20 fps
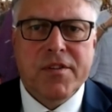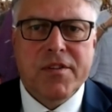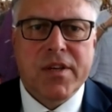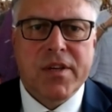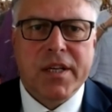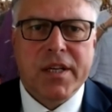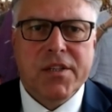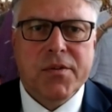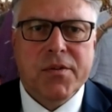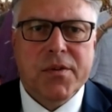
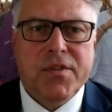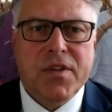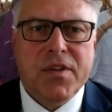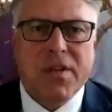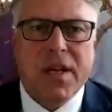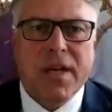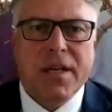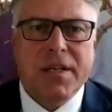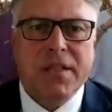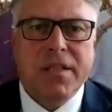sector is an
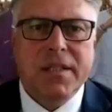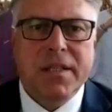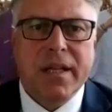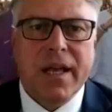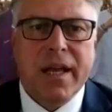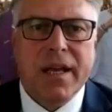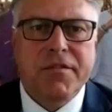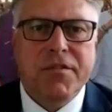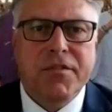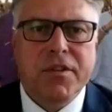ideal
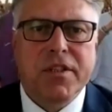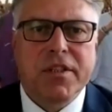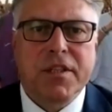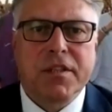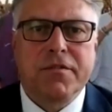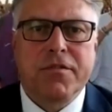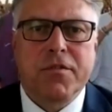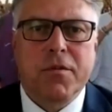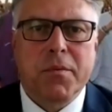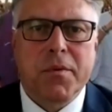advocate
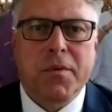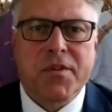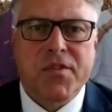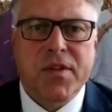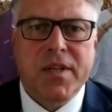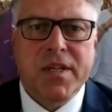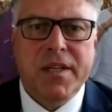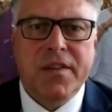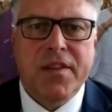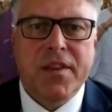for
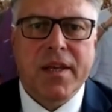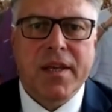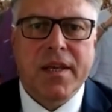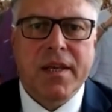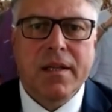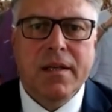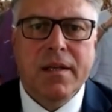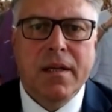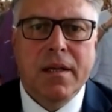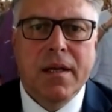resilient
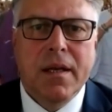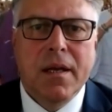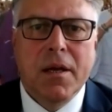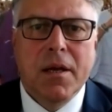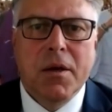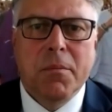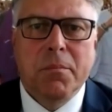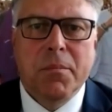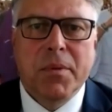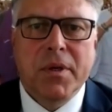thinking
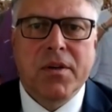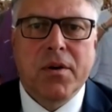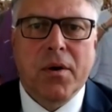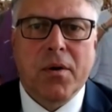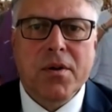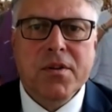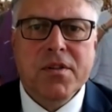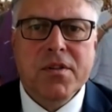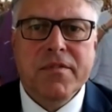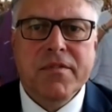
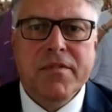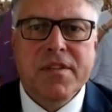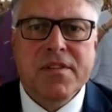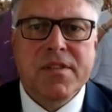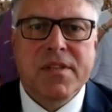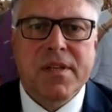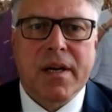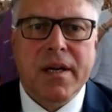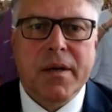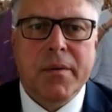because of its
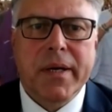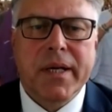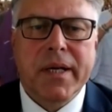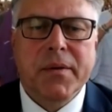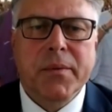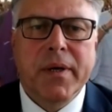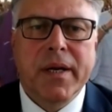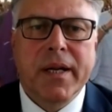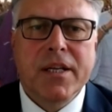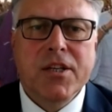direct
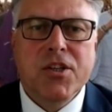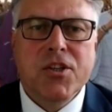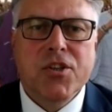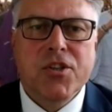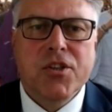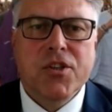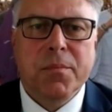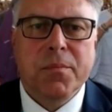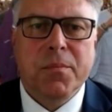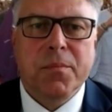
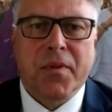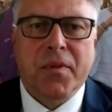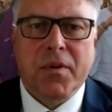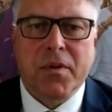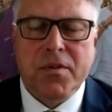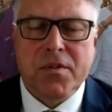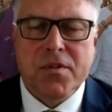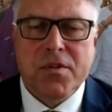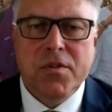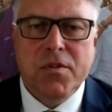relationship with
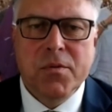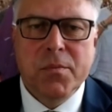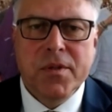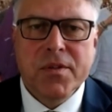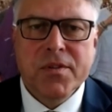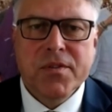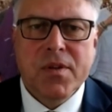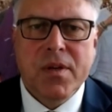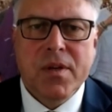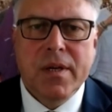
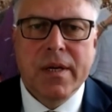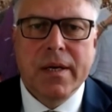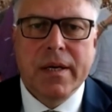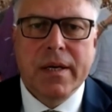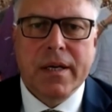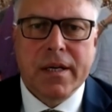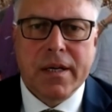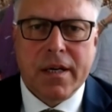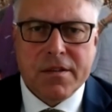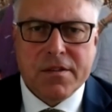consumers,
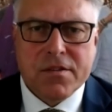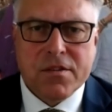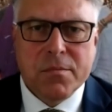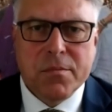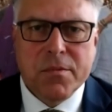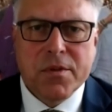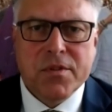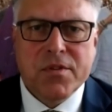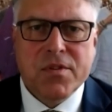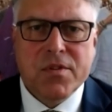
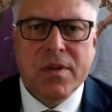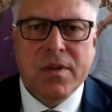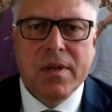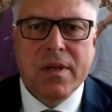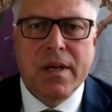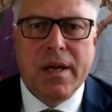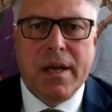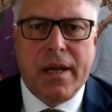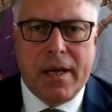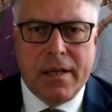customers,
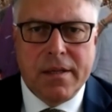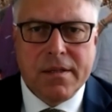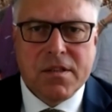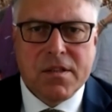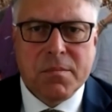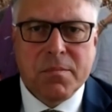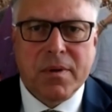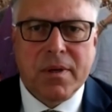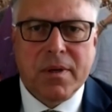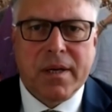and
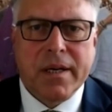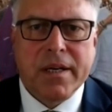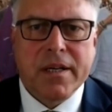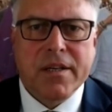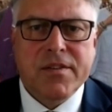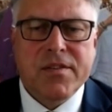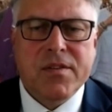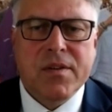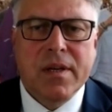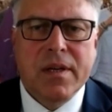
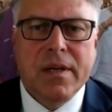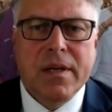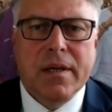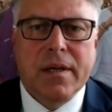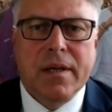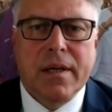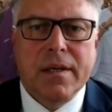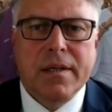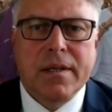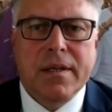suppliers,
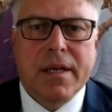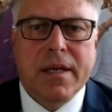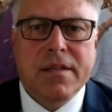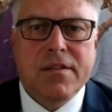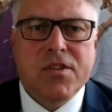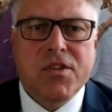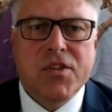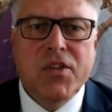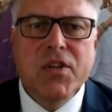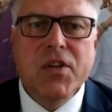and can
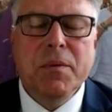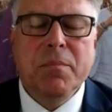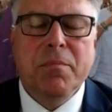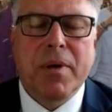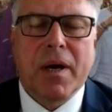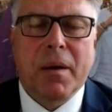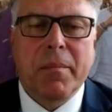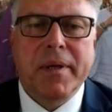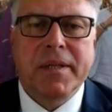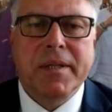steer
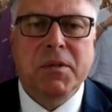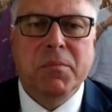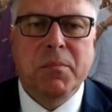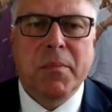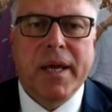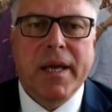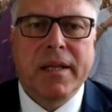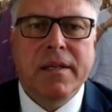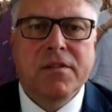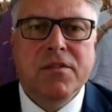public
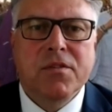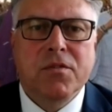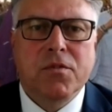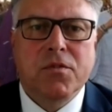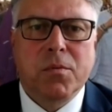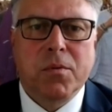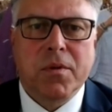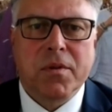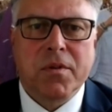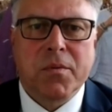demand
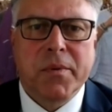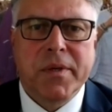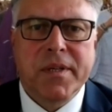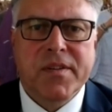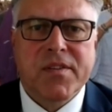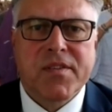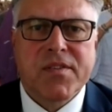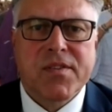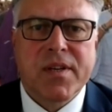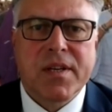toward
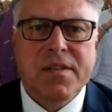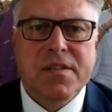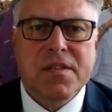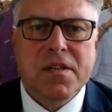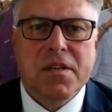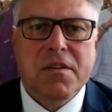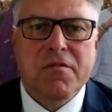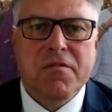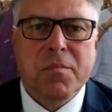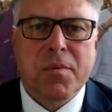
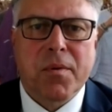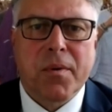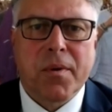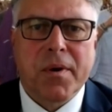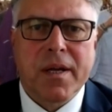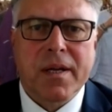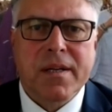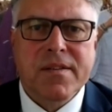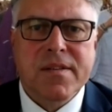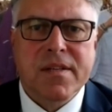risk-sensitive
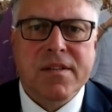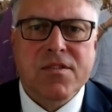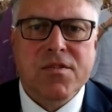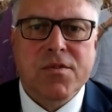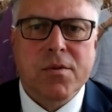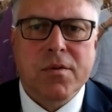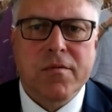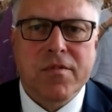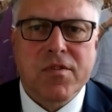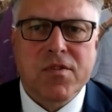products and
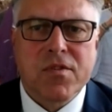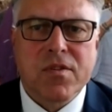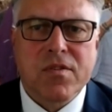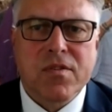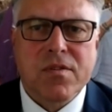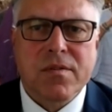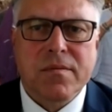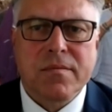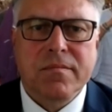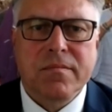
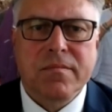services.